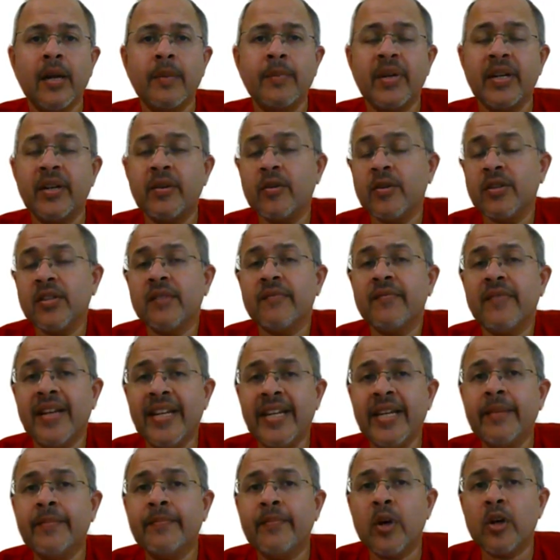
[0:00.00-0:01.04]
but it was a
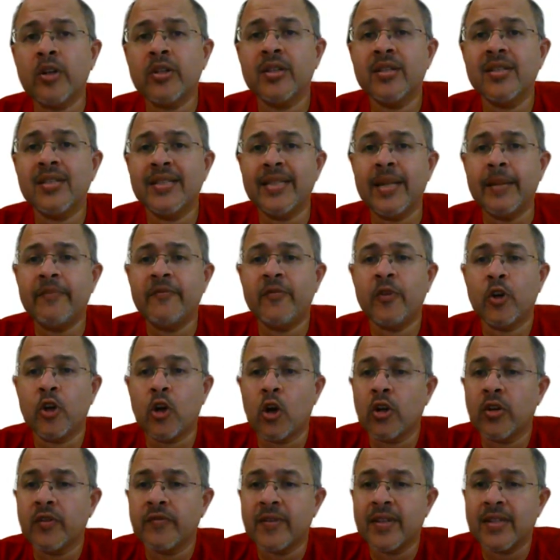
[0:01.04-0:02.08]
very important step for
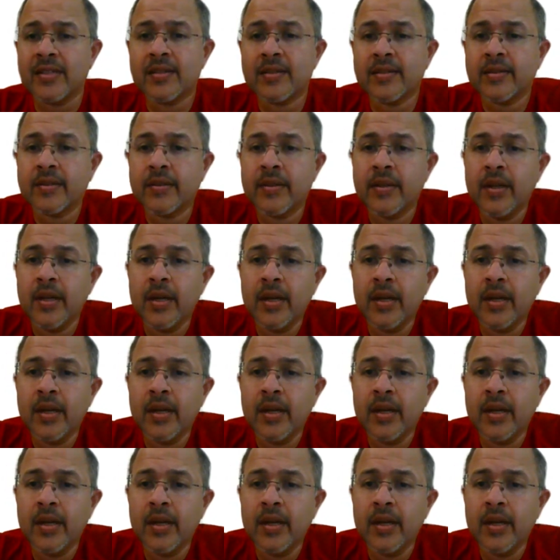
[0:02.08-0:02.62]
all of us.